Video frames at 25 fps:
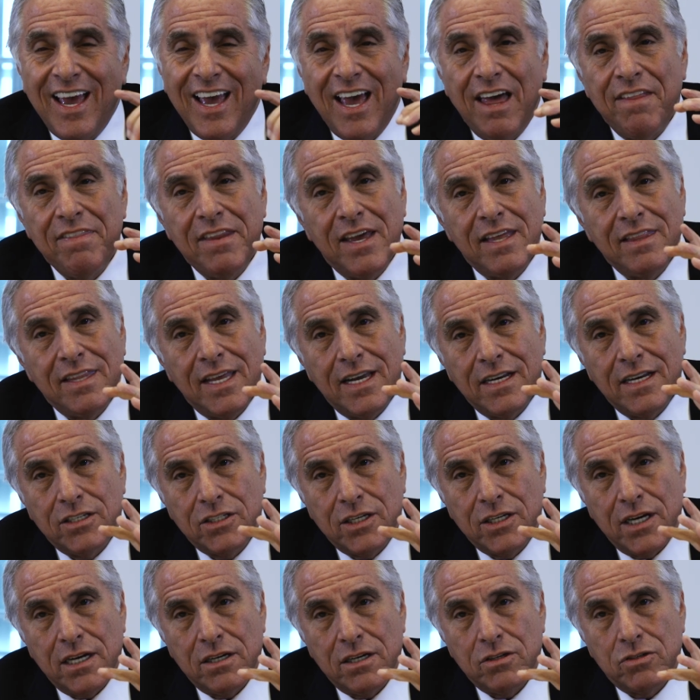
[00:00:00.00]
And then they
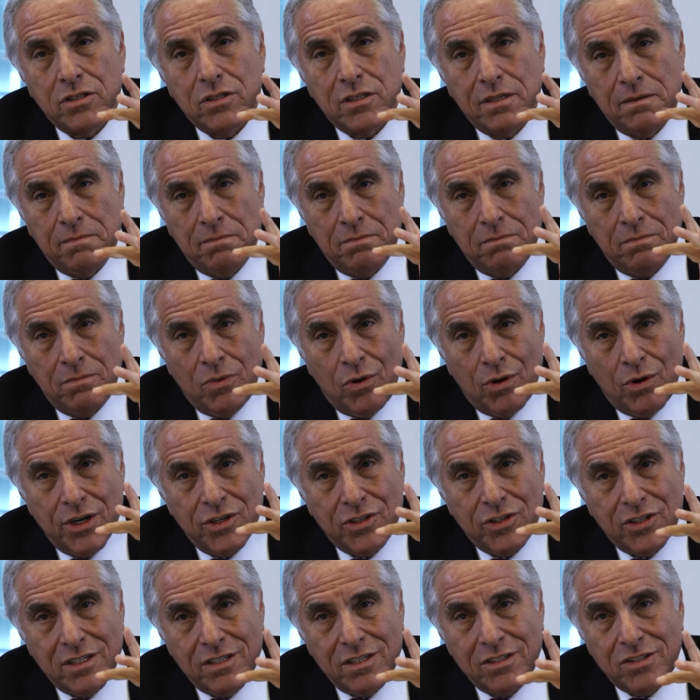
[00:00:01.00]
changed the
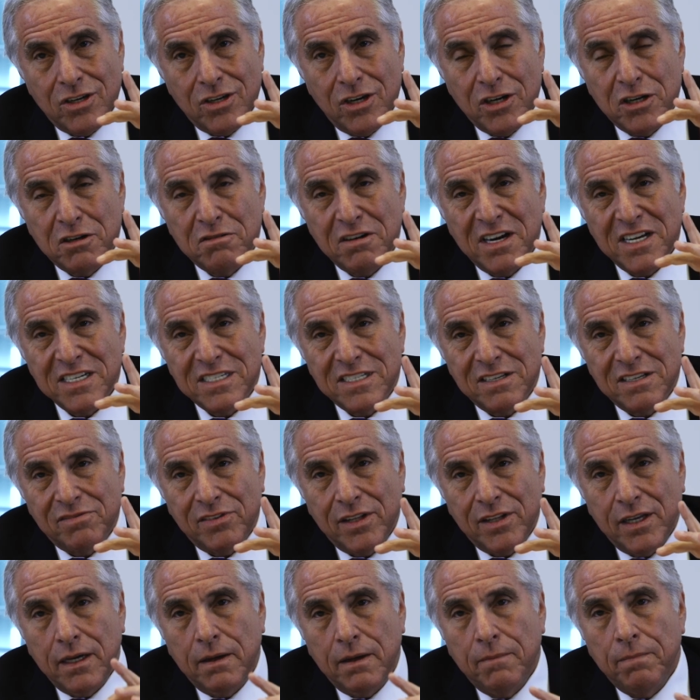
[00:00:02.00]
margins
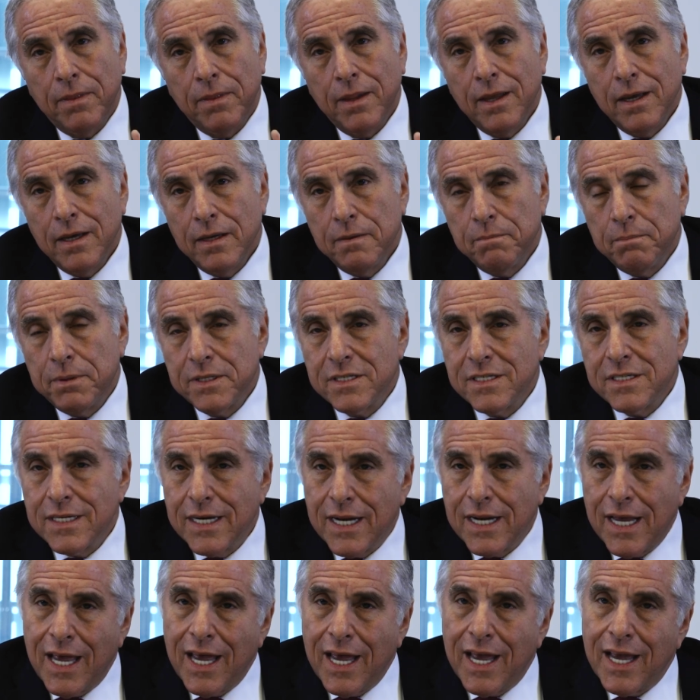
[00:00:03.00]
aggressively. But
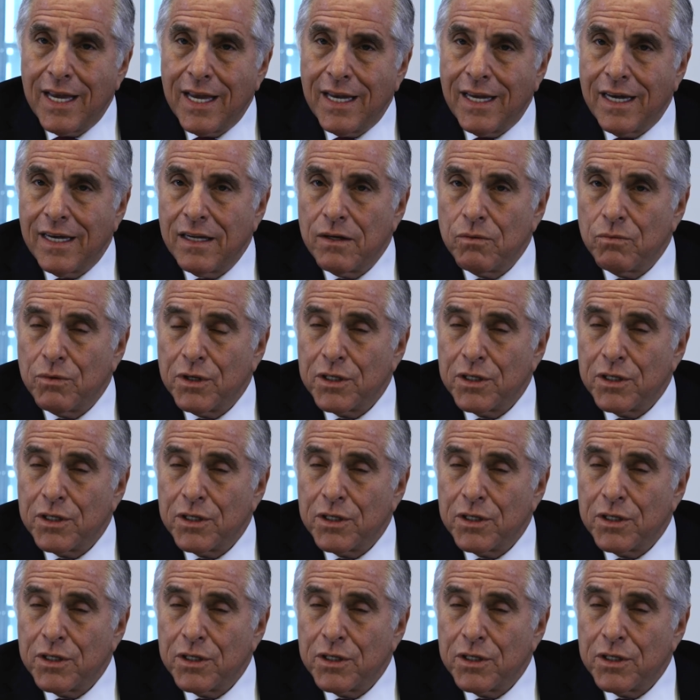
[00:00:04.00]
today, in